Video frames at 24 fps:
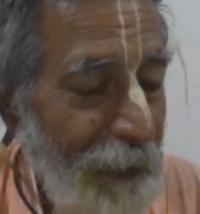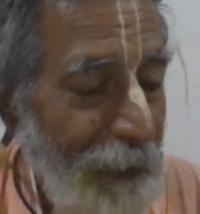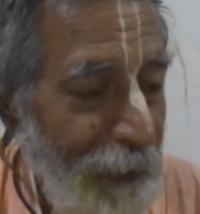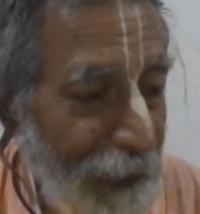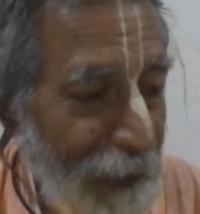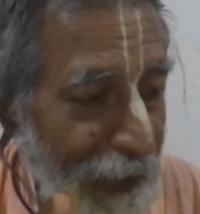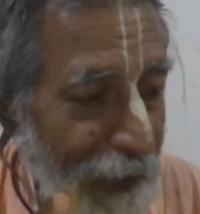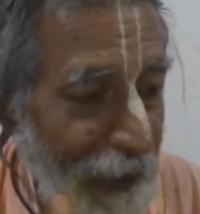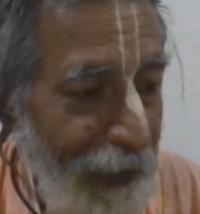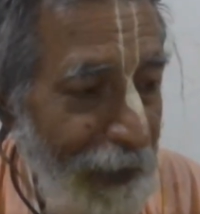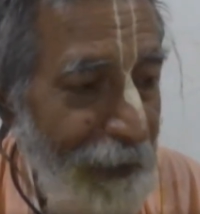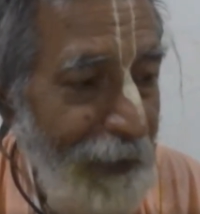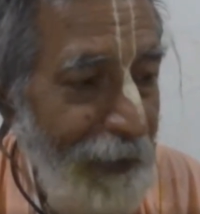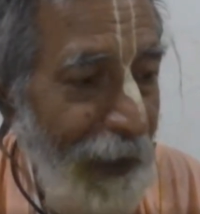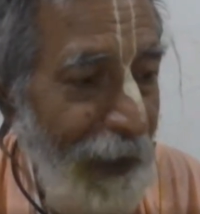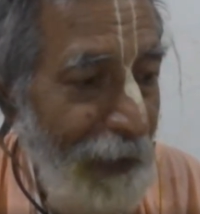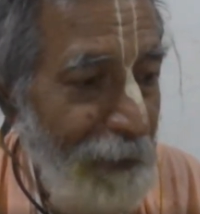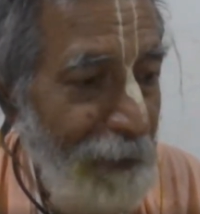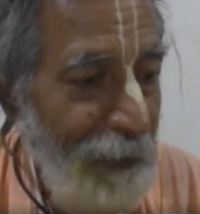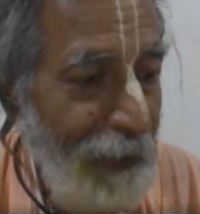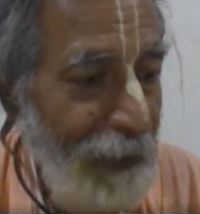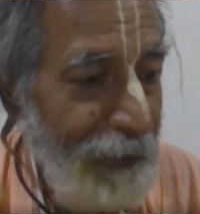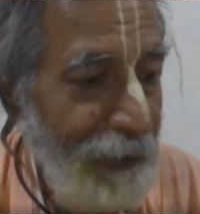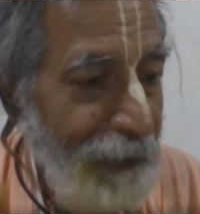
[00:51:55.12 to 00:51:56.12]
please
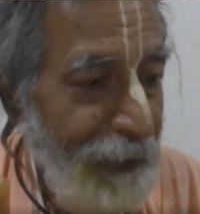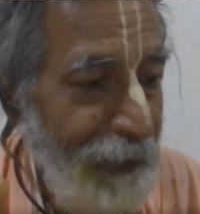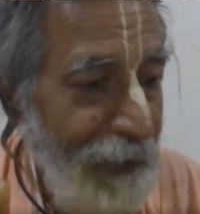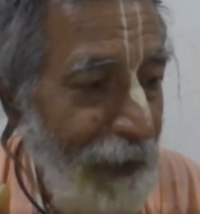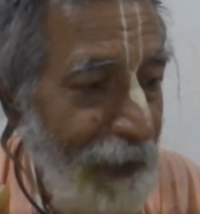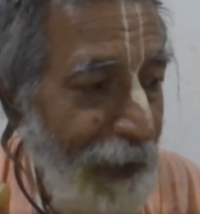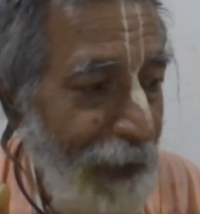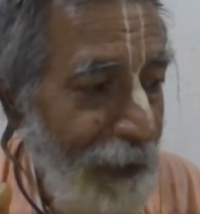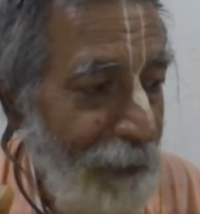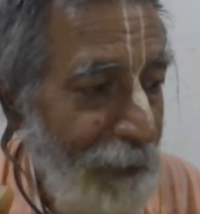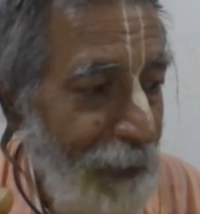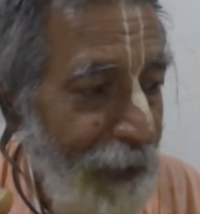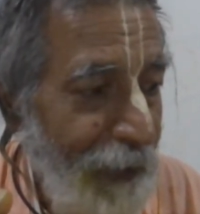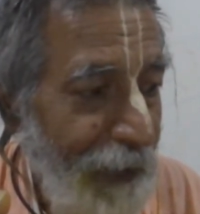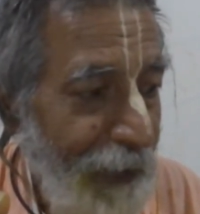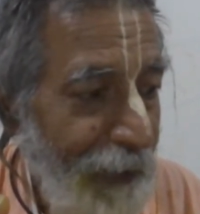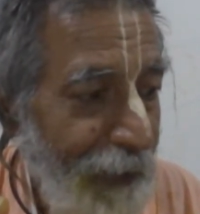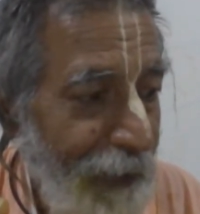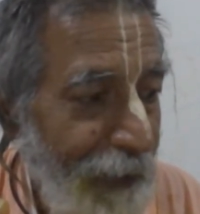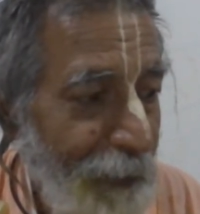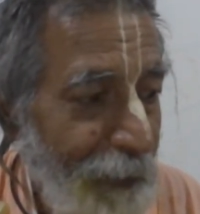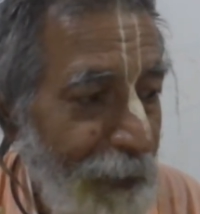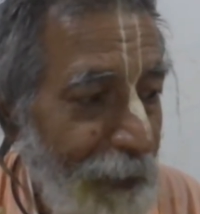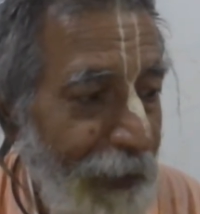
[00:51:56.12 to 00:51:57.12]
have mercy on me.
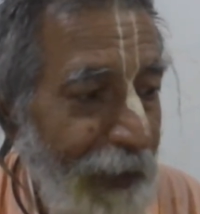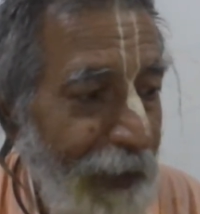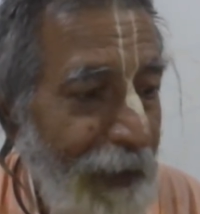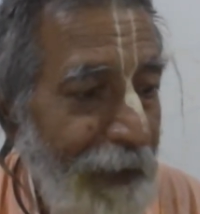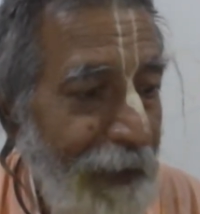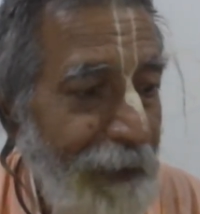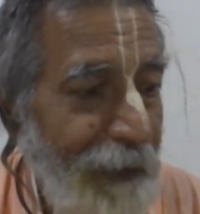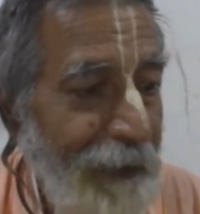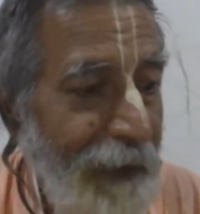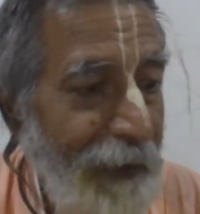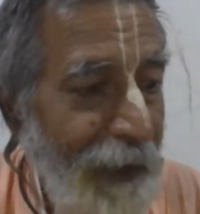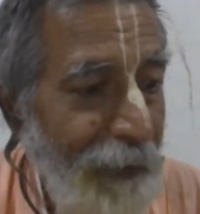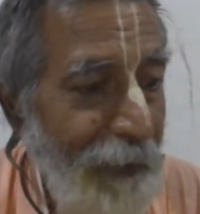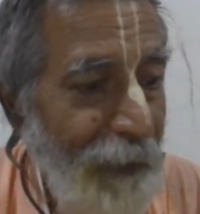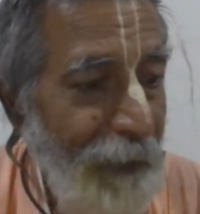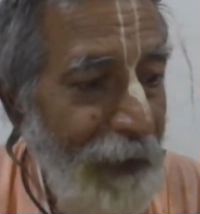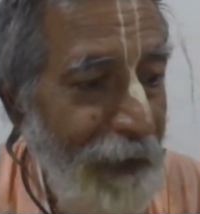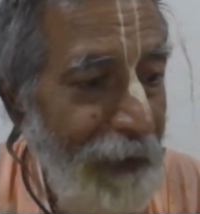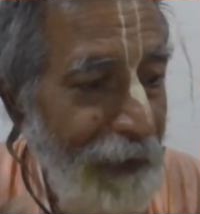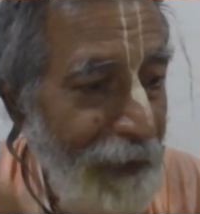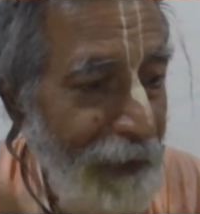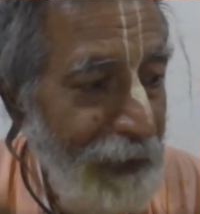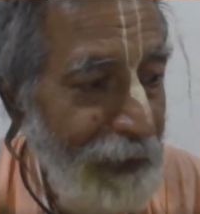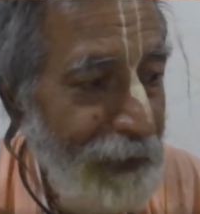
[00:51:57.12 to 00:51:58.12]
Please give me
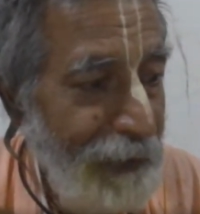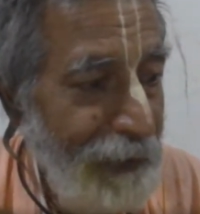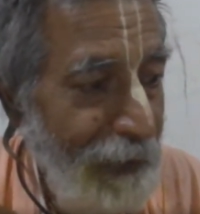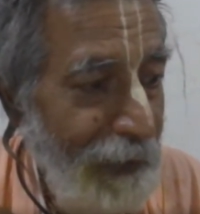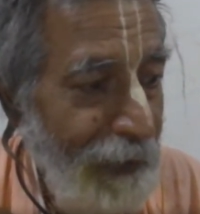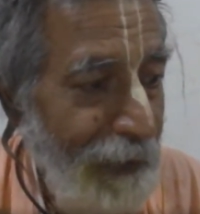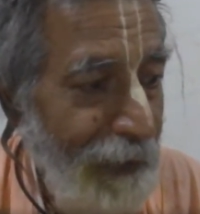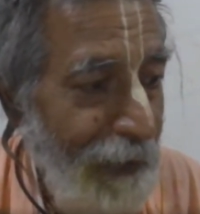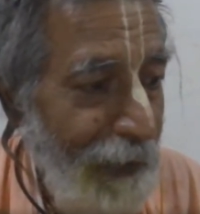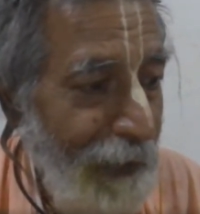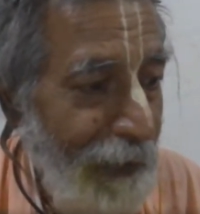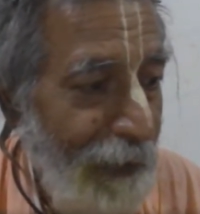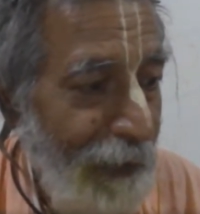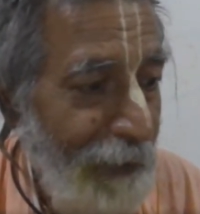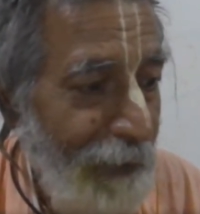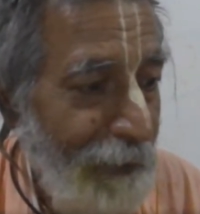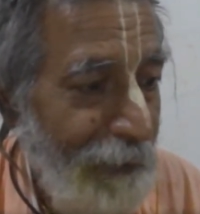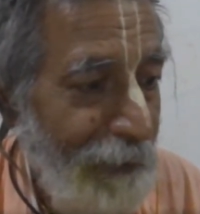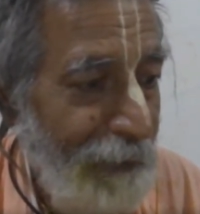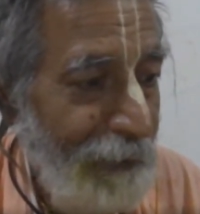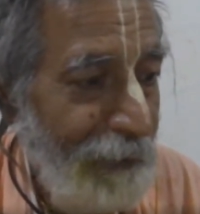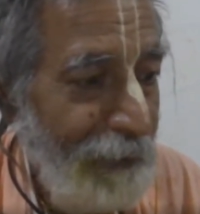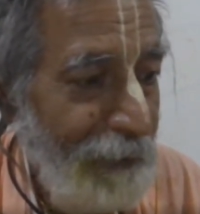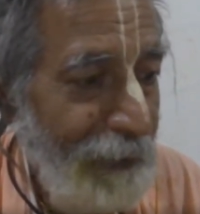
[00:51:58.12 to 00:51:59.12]
Krishna
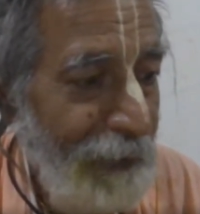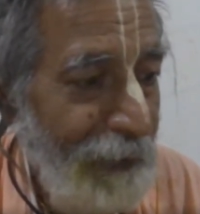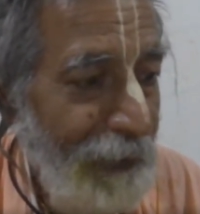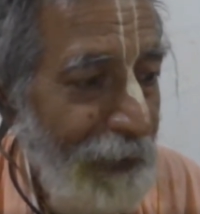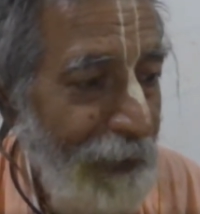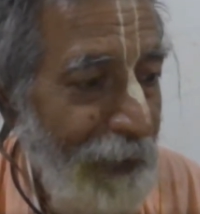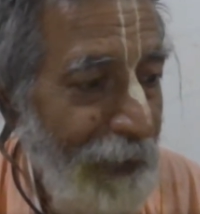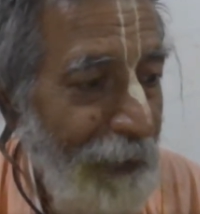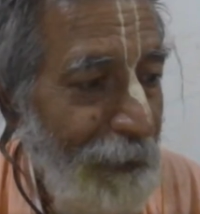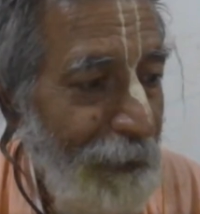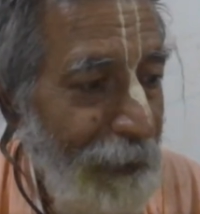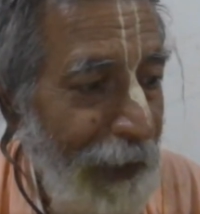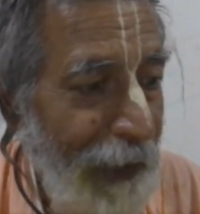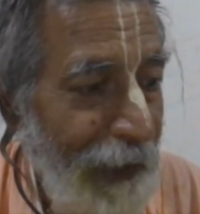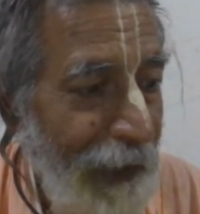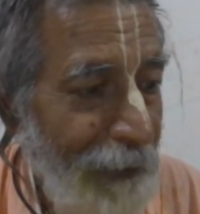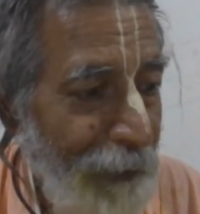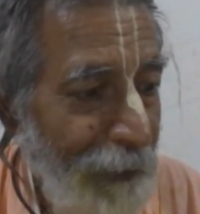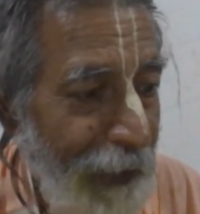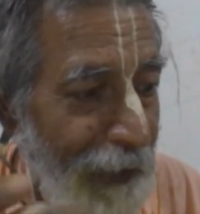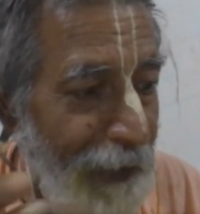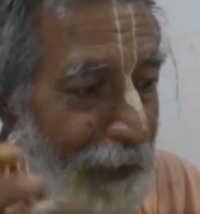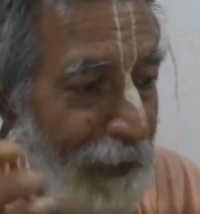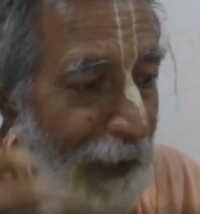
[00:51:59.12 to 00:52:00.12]
Nam. Make
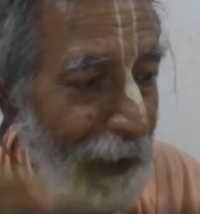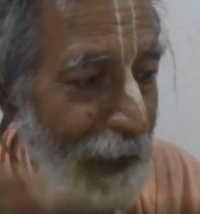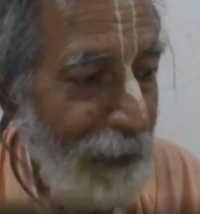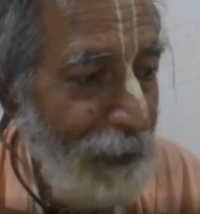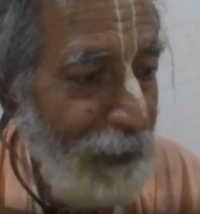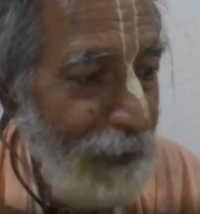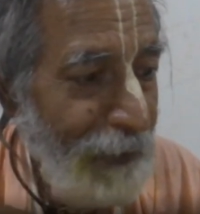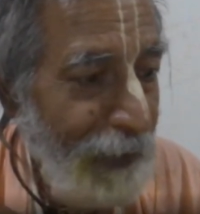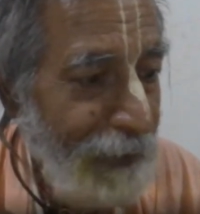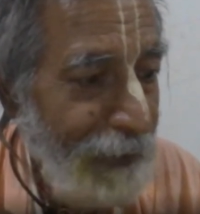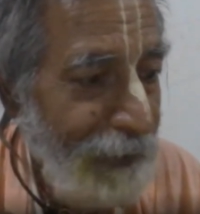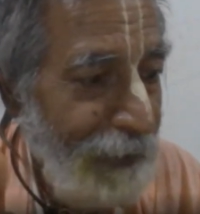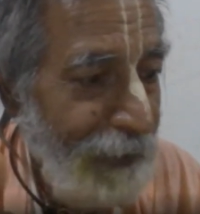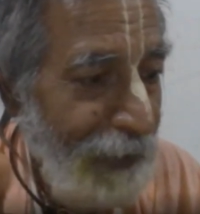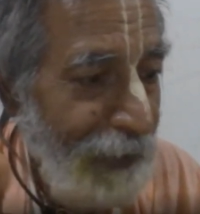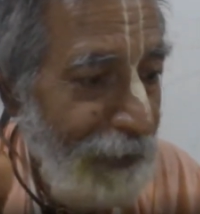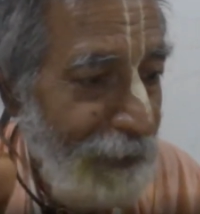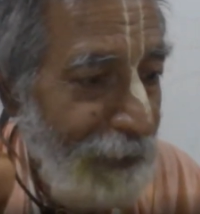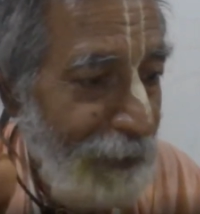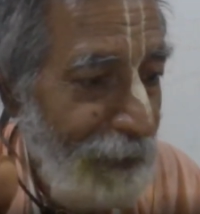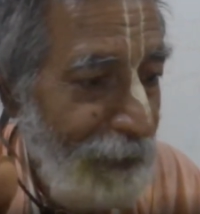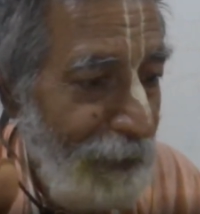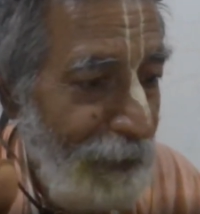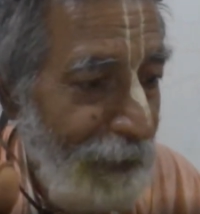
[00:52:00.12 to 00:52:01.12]
my life
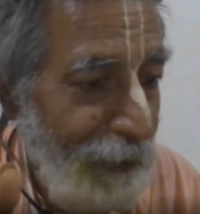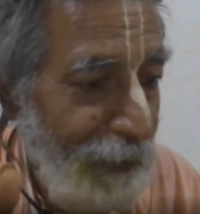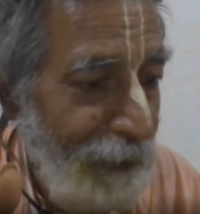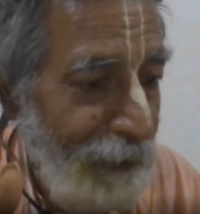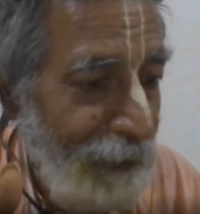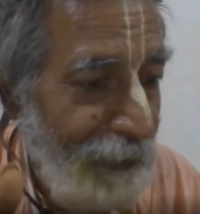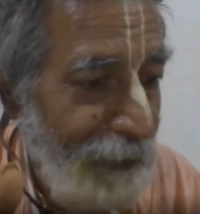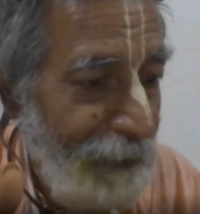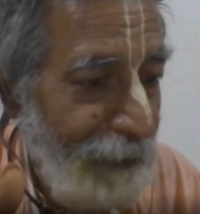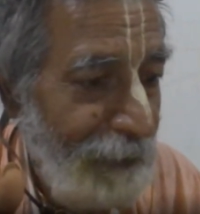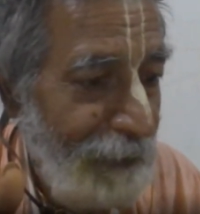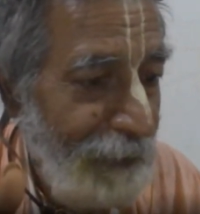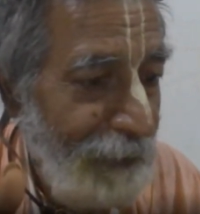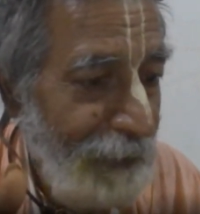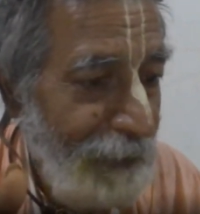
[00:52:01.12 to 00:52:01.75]
successful.